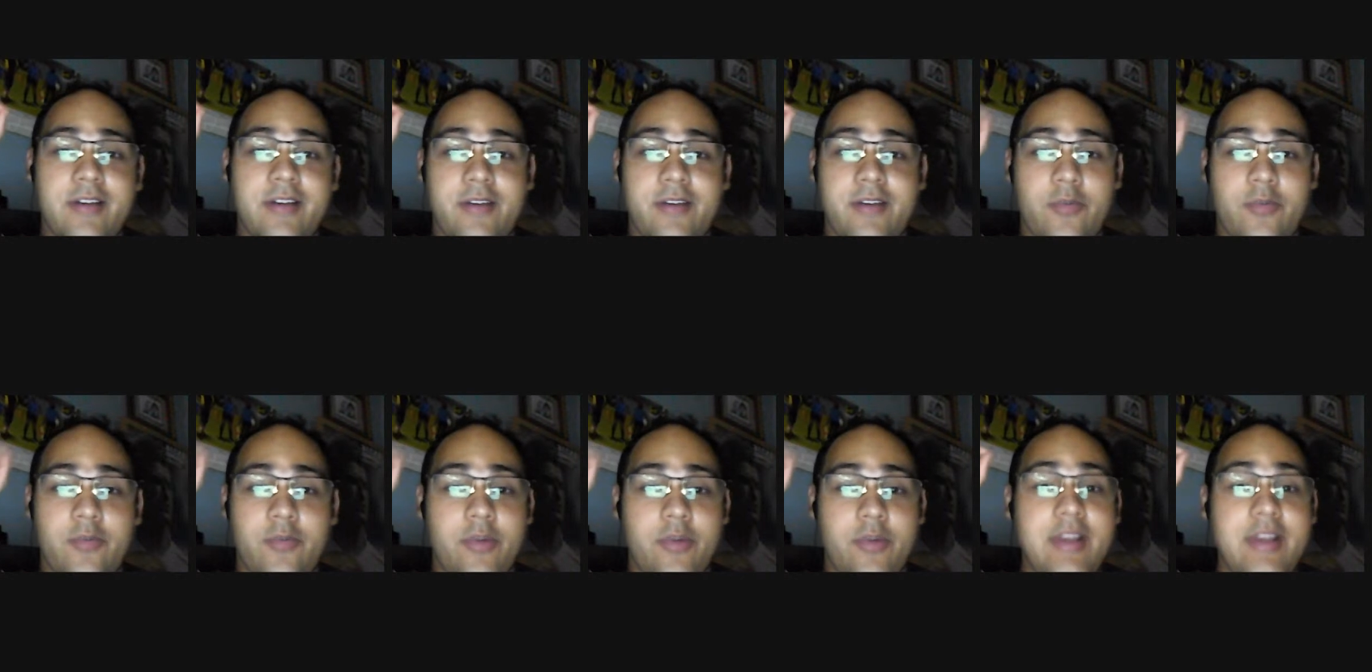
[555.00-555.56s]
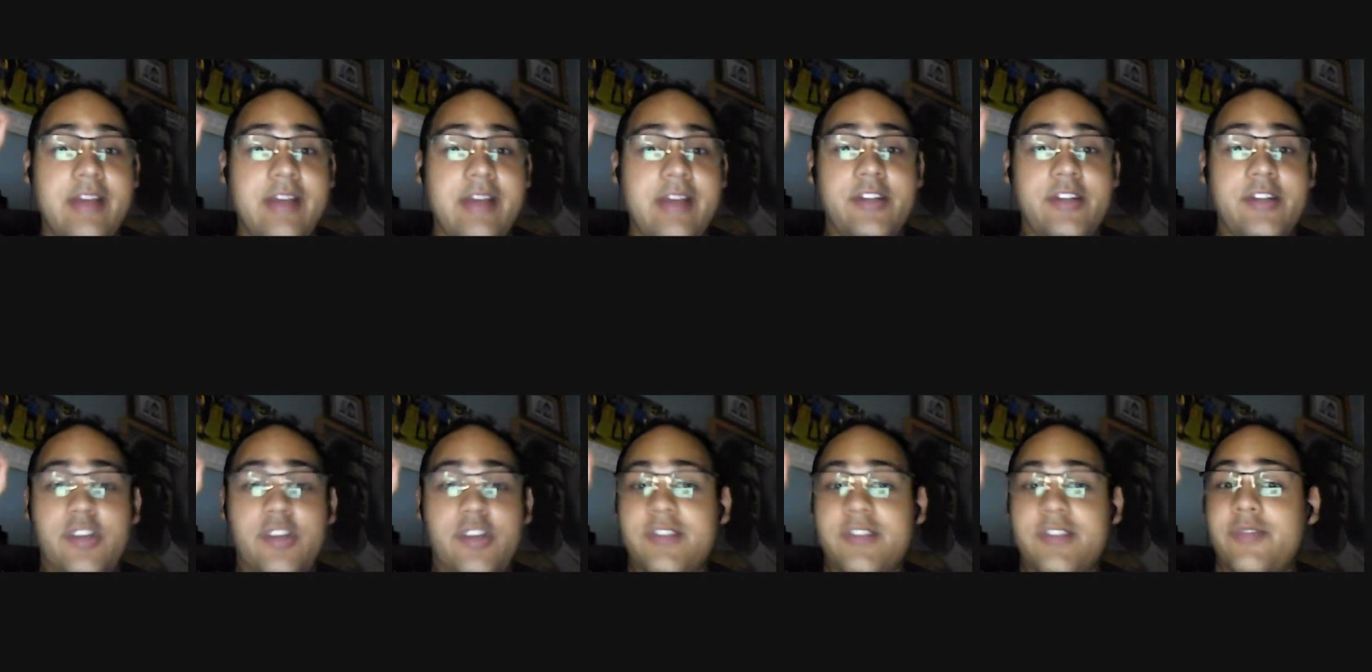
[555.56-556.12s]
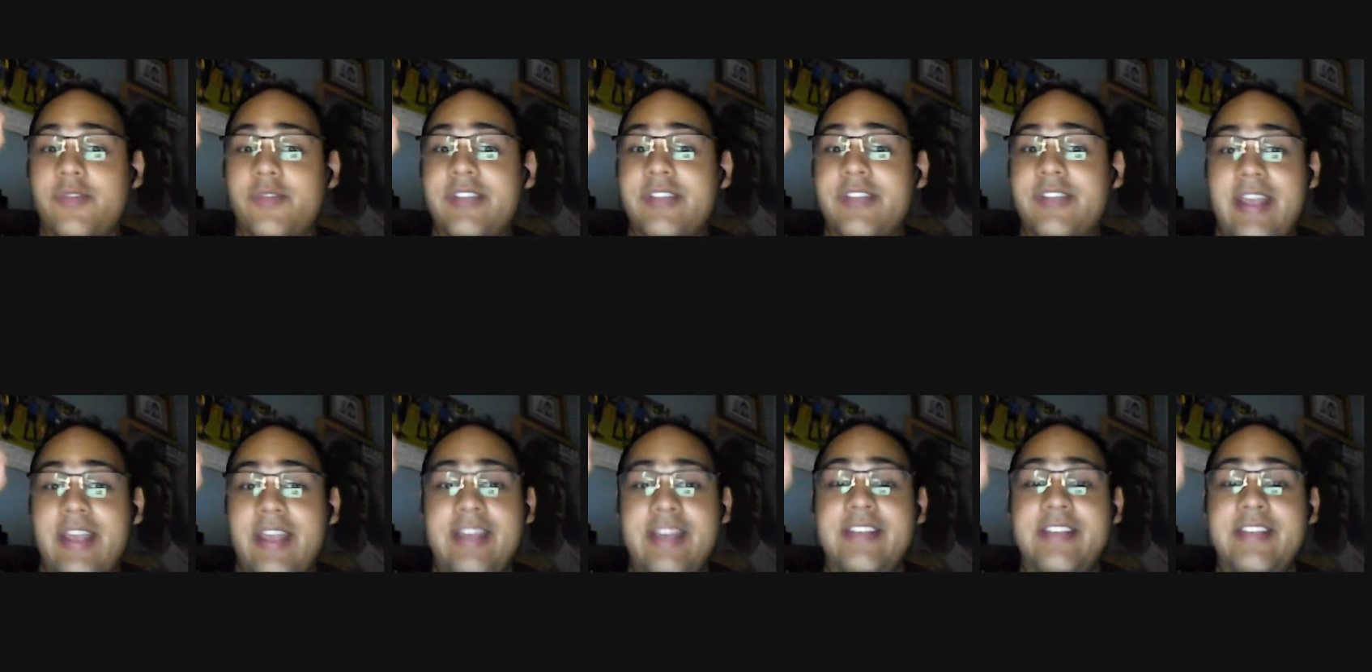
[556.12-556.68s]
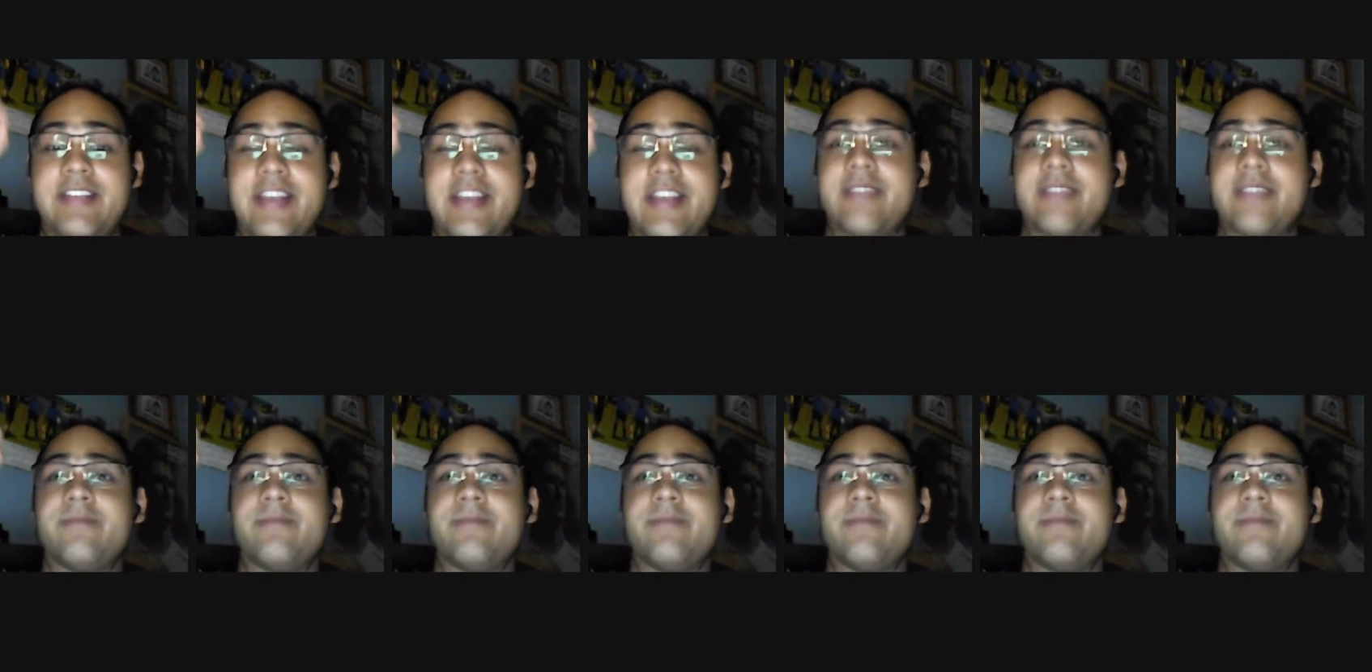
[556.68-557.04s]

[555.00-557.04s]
When Daniel Johnson was 18,